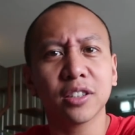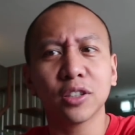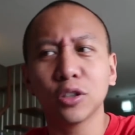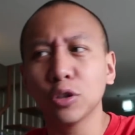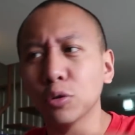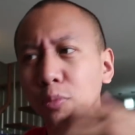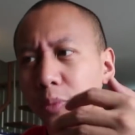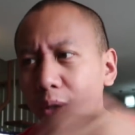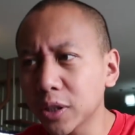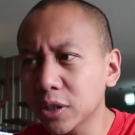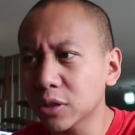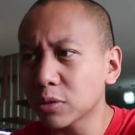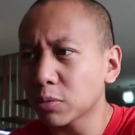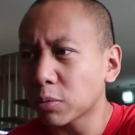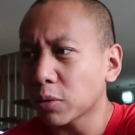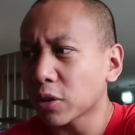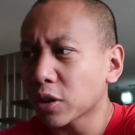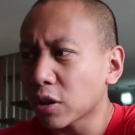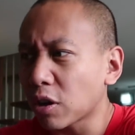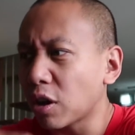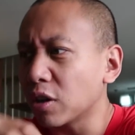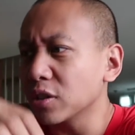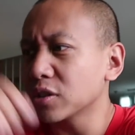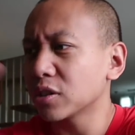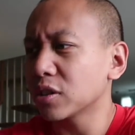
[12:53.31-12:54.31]
Humans were
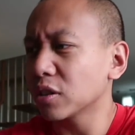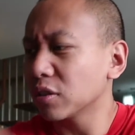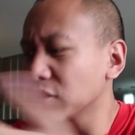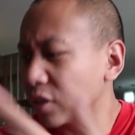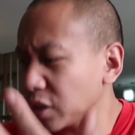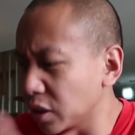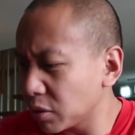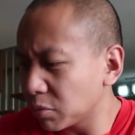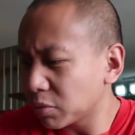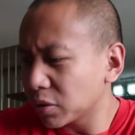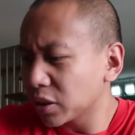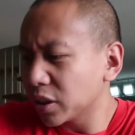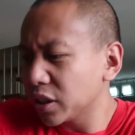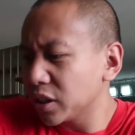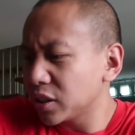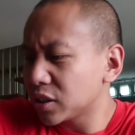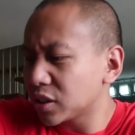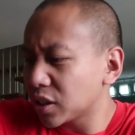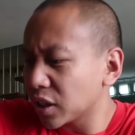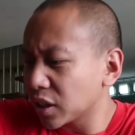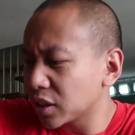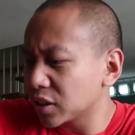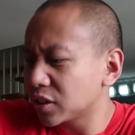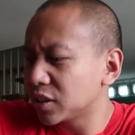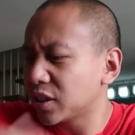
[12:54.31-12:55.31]
constantly
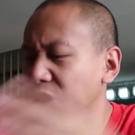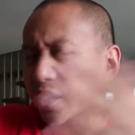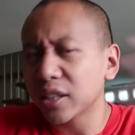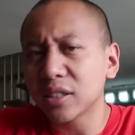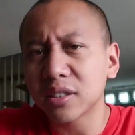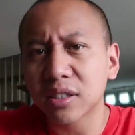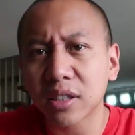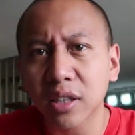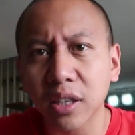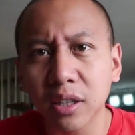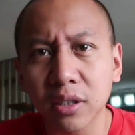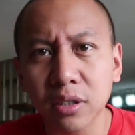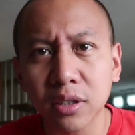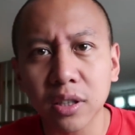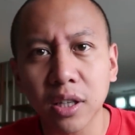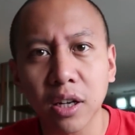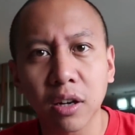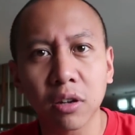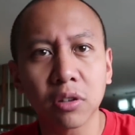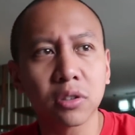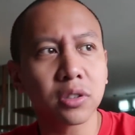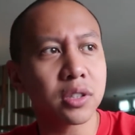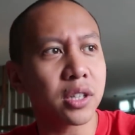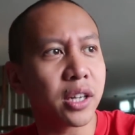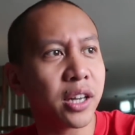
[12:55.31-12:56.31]
releasing dead skin
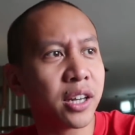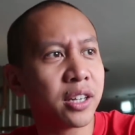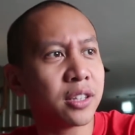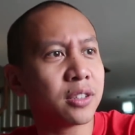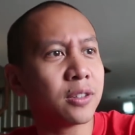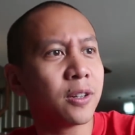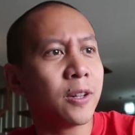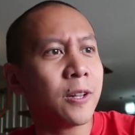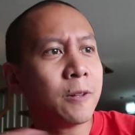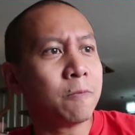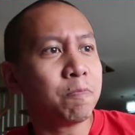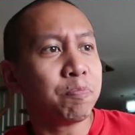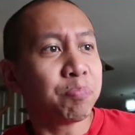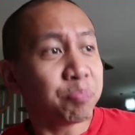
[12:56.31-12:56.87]
cells, and